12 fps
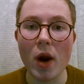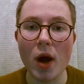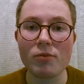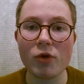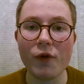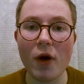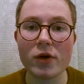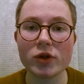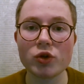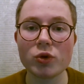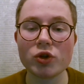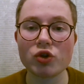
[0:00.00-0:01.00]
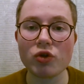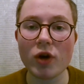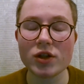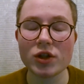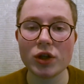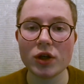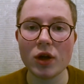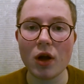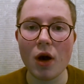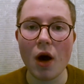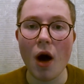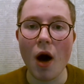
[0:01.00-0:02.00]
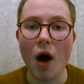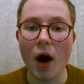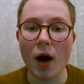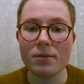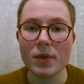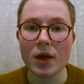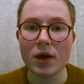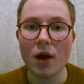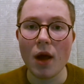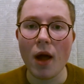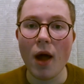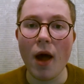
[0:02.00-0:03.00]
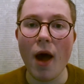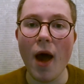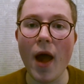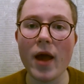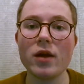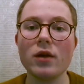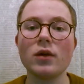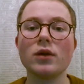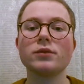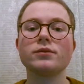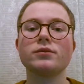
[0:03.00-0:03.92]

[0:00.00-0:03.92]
when I'm referring to a strategy, I mean a